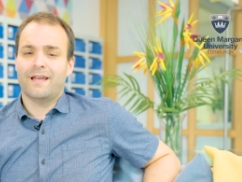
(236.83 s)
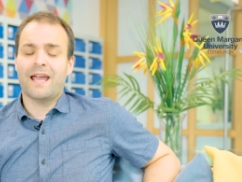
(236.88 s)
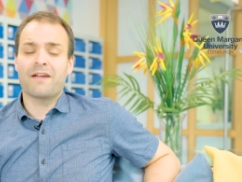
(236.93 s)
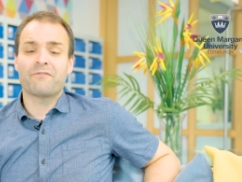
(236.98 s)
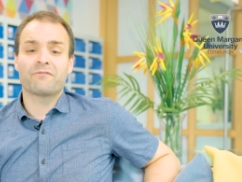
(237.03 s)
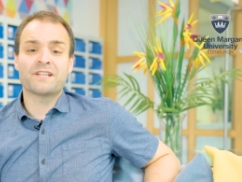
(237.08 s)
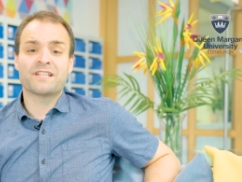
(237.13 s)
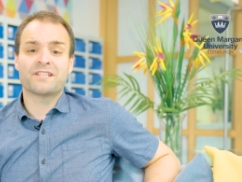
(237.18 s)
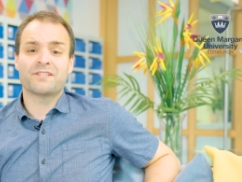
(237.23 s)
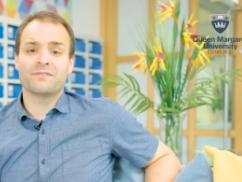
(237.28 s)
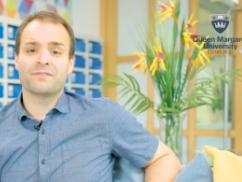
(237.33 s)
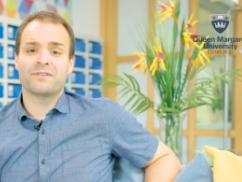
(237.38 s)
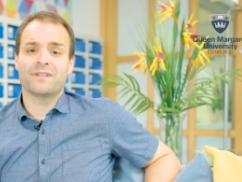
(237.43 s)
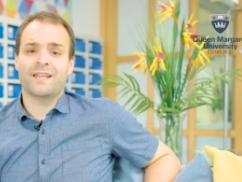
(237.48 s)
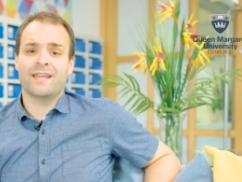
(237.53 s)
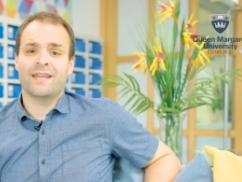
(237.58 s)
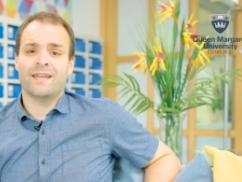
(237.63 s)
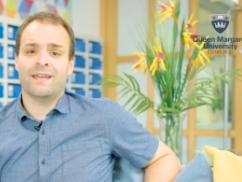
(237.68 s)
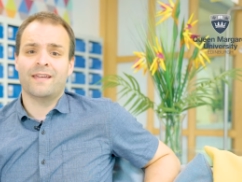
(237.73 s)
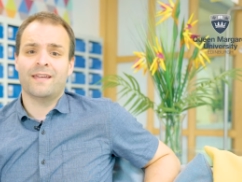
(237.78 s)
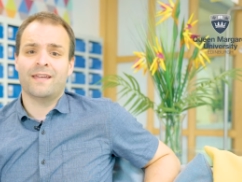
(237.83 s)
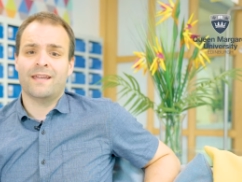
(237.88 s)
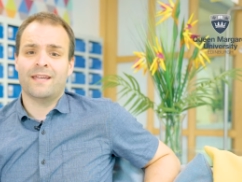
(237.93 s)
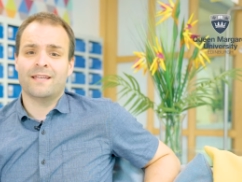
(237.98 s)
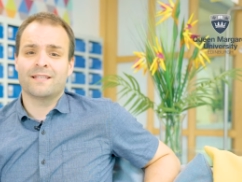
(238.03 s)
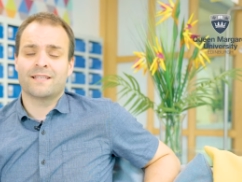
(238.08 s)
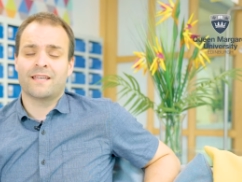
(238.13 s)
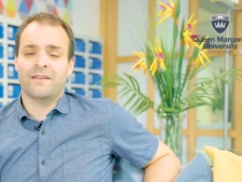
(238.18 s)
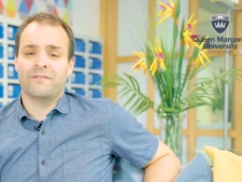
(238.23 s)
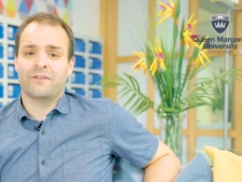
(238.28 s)
Every student here
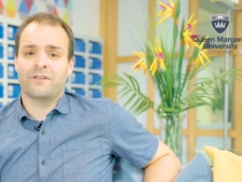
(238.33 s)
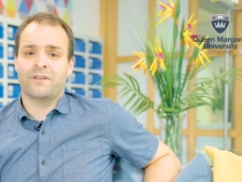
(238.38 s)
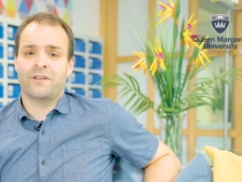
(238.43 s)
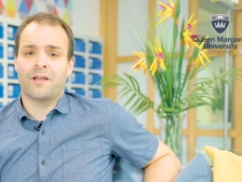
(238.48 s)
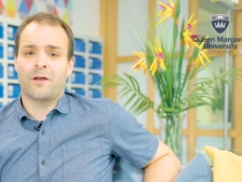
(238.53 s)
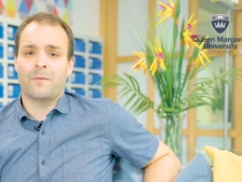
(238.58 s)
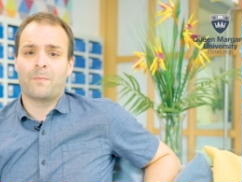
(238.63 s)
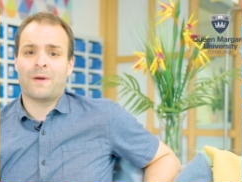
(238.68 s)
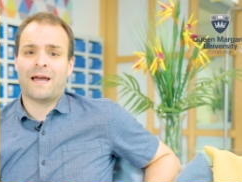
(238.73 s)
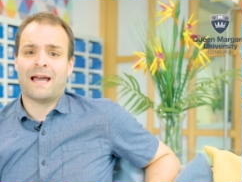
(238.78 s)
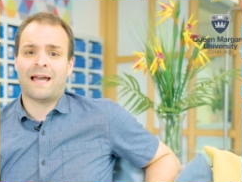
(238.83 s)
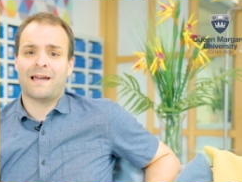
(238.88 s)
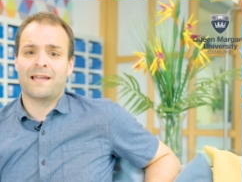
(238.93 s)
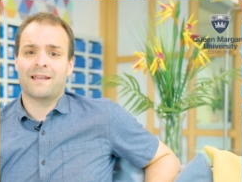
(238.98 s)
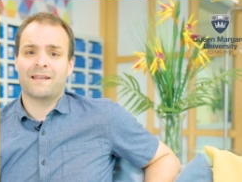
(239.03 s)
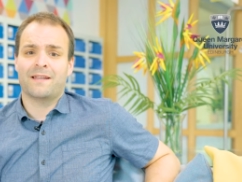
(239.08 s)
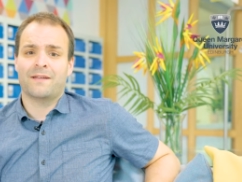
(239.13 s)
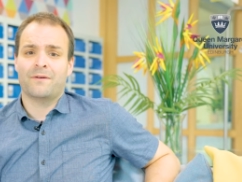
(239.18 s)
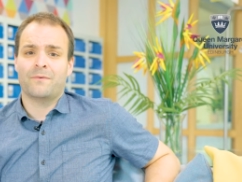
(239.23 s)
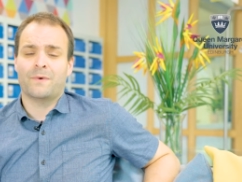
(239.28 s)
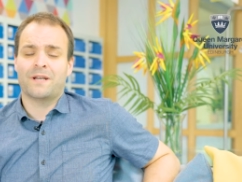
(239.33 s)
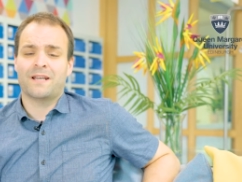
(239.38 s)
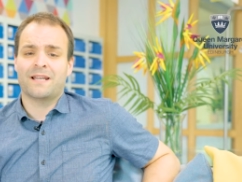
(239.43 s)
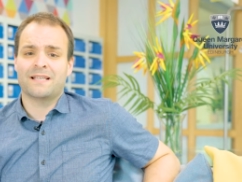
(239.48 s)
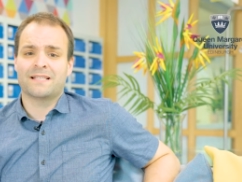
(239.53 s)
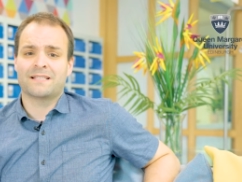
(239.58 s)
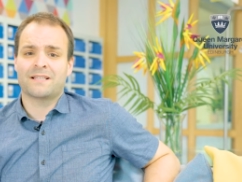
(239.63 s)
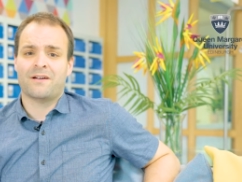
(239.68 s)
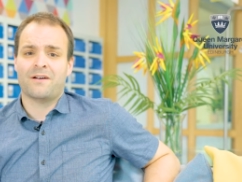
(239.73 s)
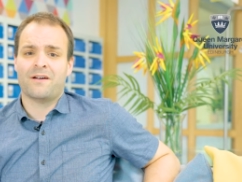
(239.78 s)
is given a PAT when they
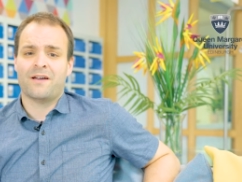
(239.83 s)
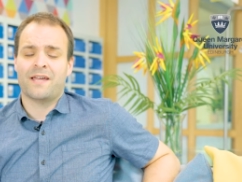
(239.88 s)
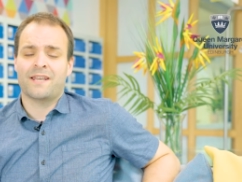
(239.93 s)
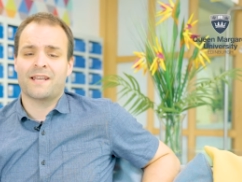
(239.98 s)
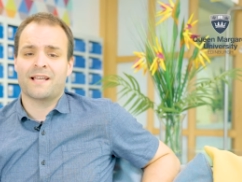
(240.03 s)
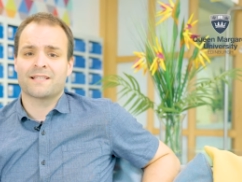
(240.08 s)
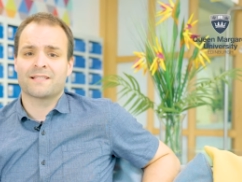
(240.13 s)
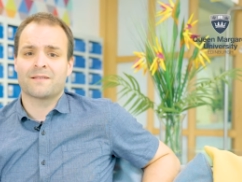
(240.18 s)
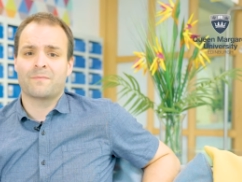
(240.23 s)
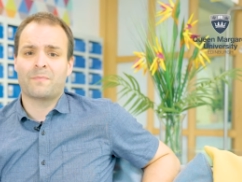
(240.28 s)
start, and that's a